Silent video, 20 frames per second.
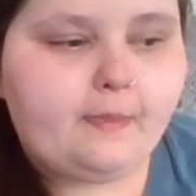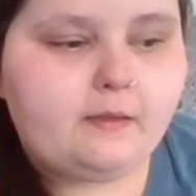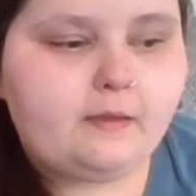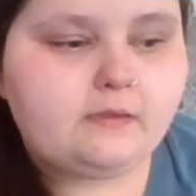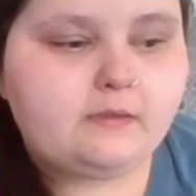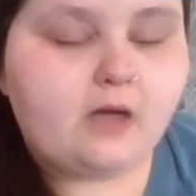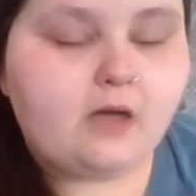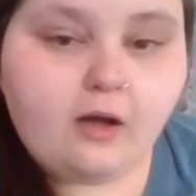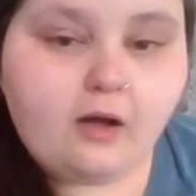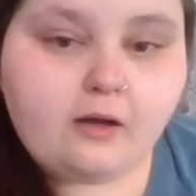
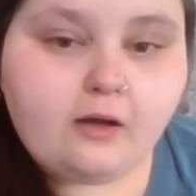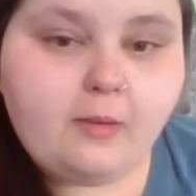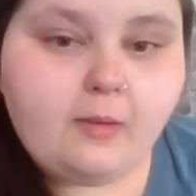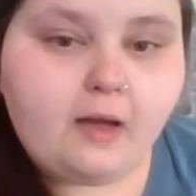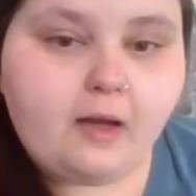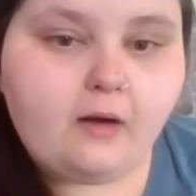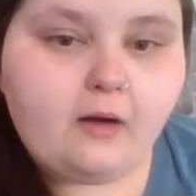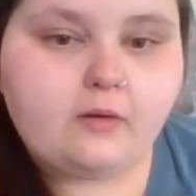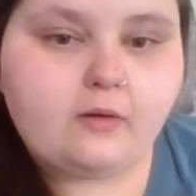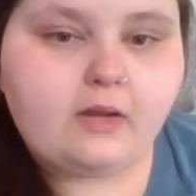talk
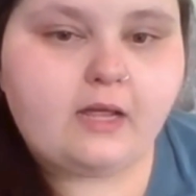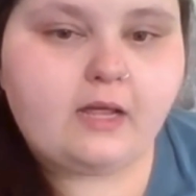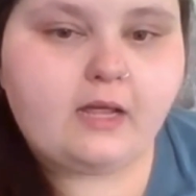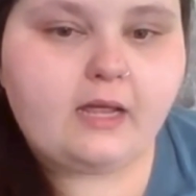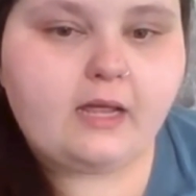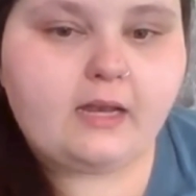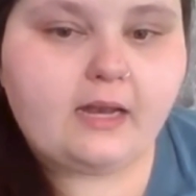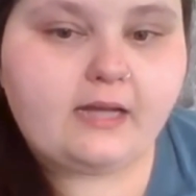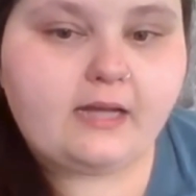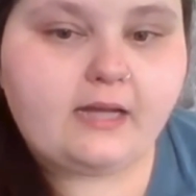about,
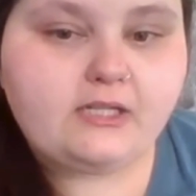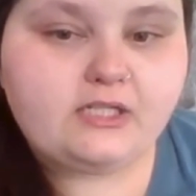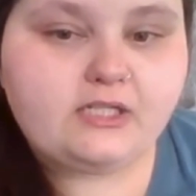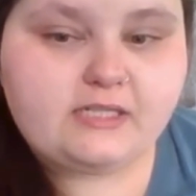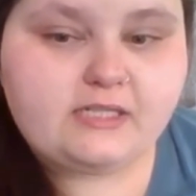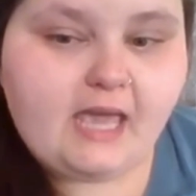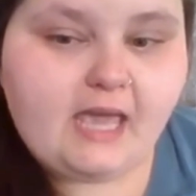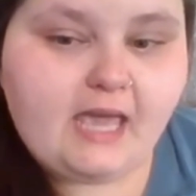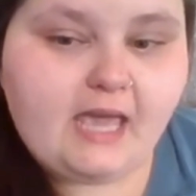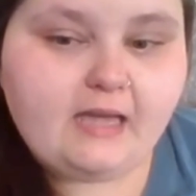and I just
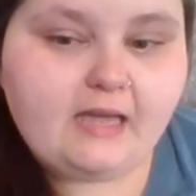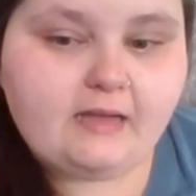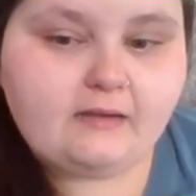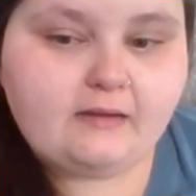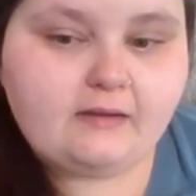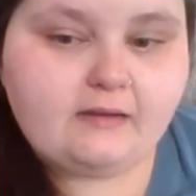can't.